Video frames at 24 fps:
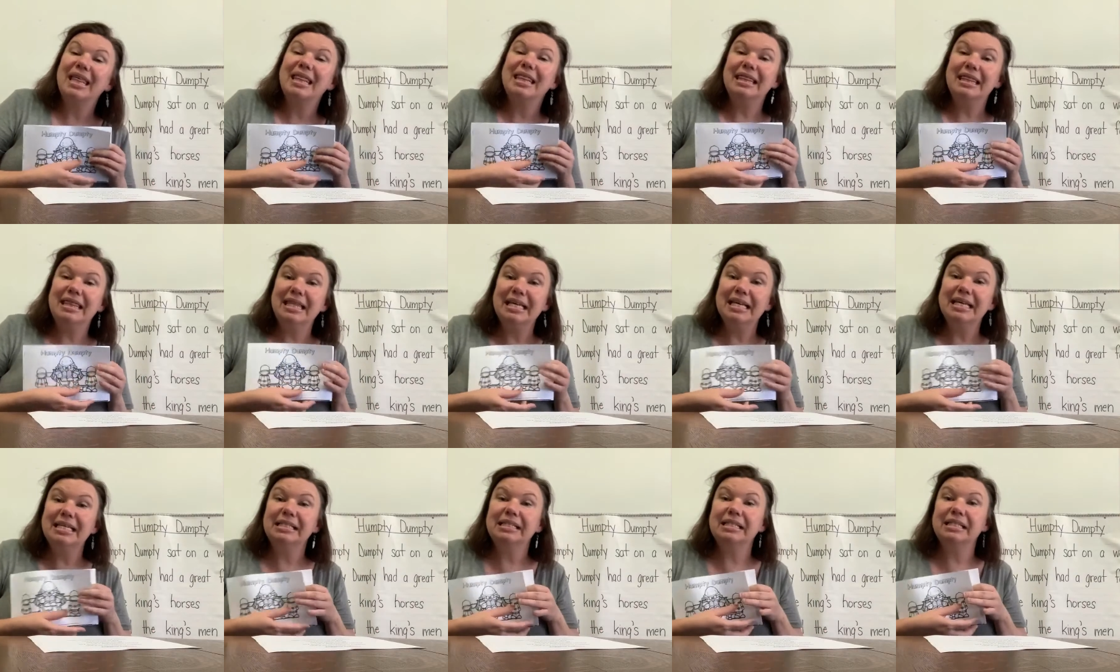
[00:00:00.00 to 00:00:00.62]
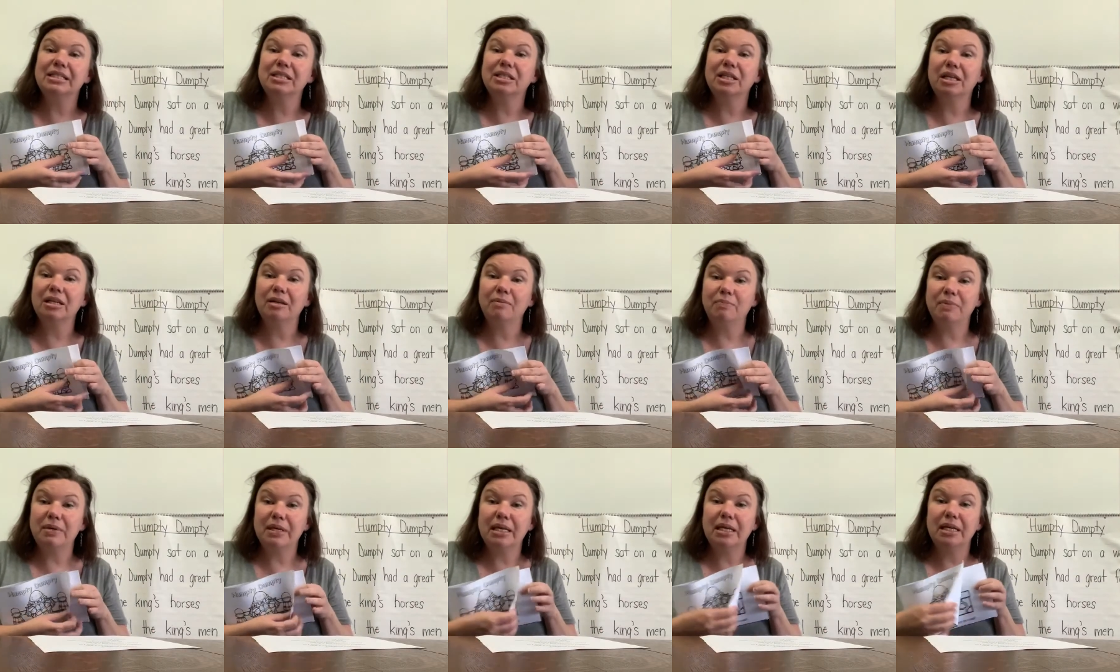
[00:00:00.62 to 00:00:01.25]
This is going to
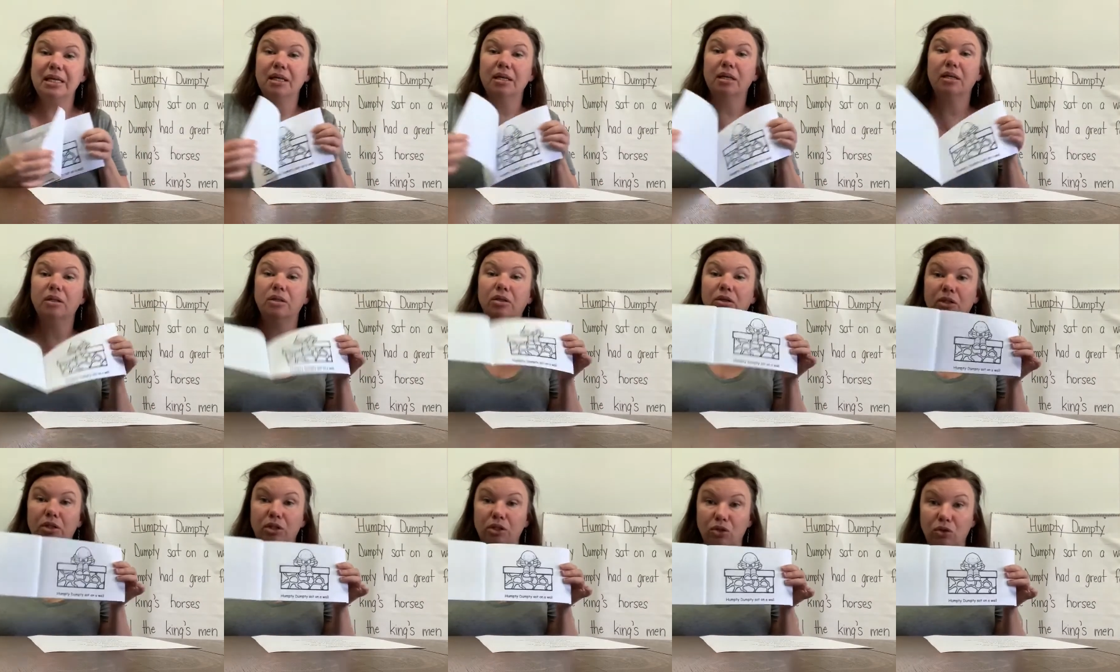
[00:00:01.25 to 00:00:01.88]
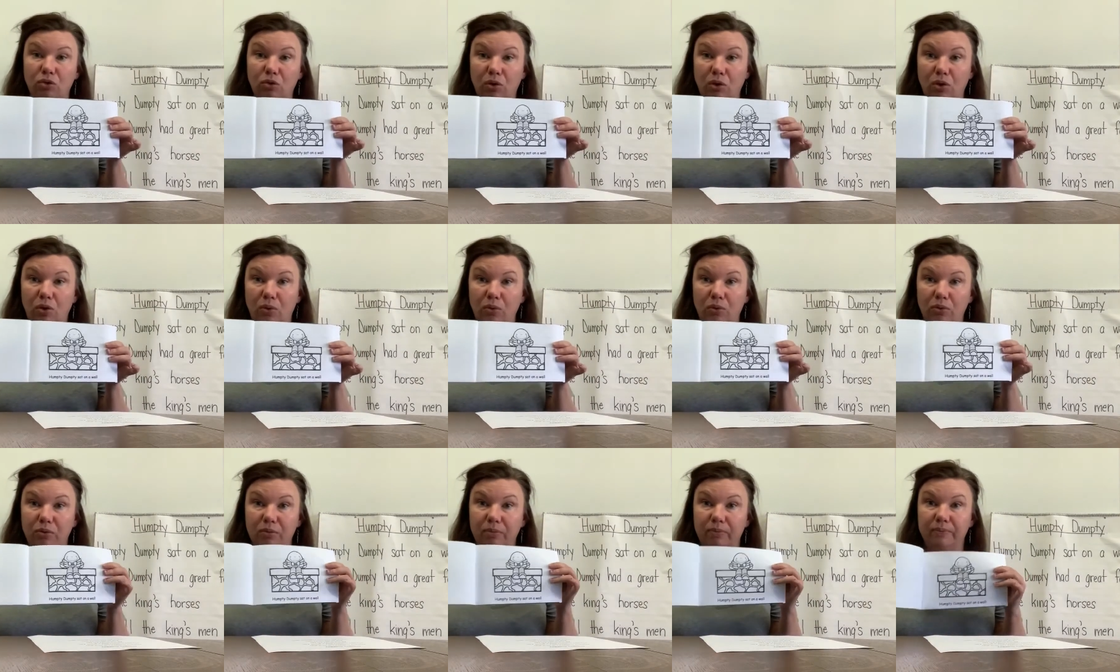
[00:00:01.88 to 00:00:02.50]
be your control.
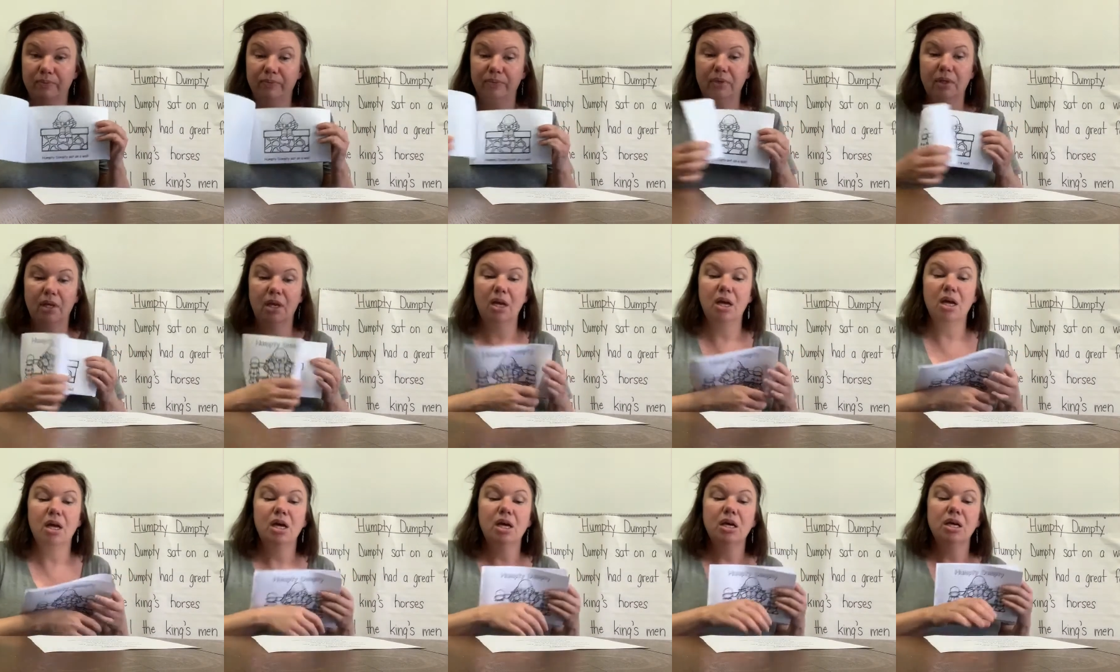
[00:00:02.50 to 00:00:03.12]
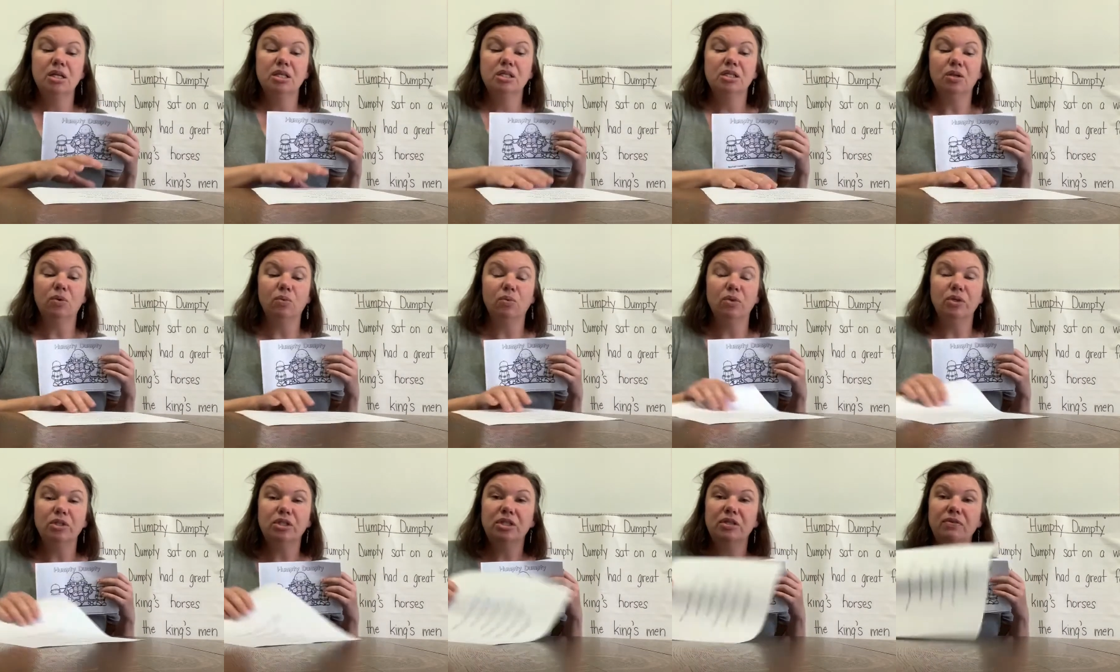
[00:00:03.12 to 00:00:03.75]
So
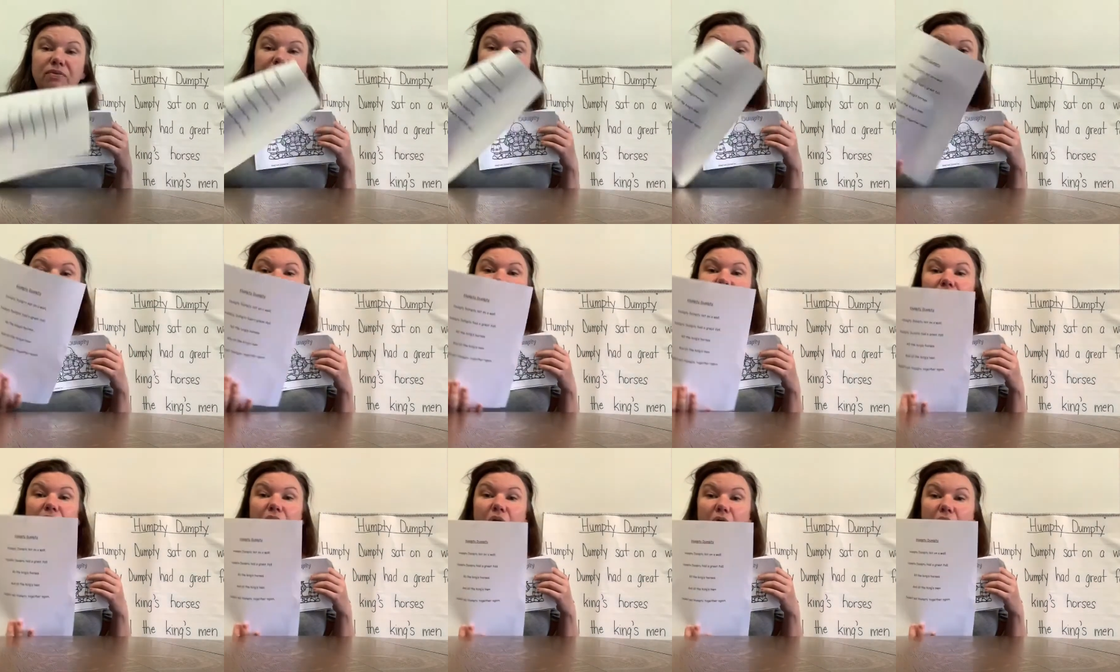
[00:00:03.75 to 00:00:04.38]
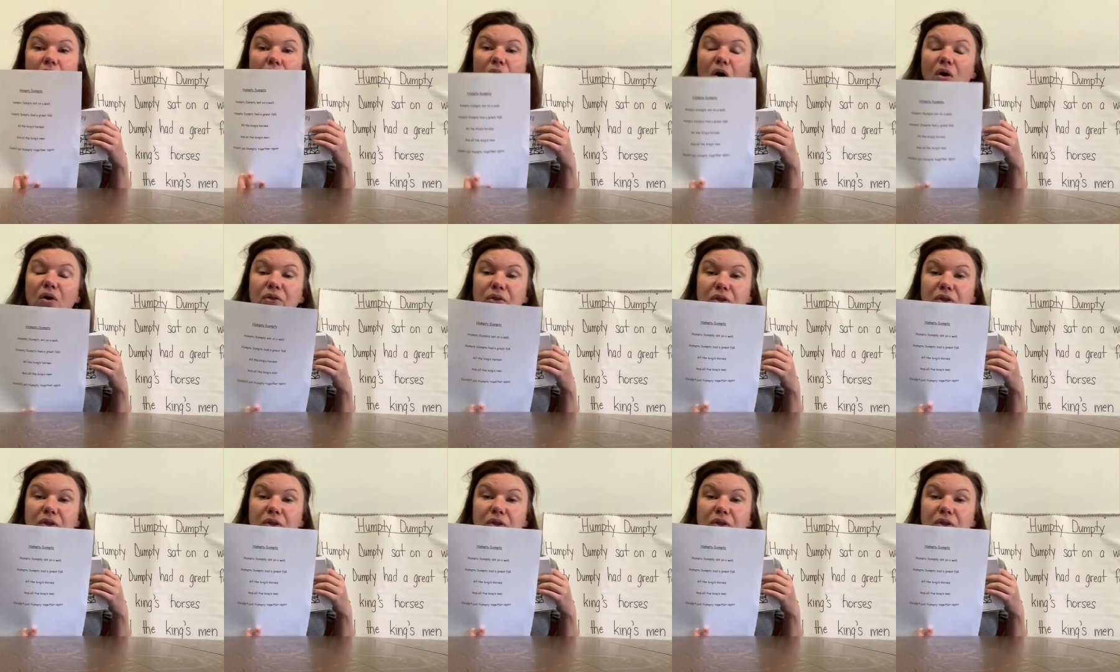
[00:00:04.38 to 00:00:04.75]
once you cut out all the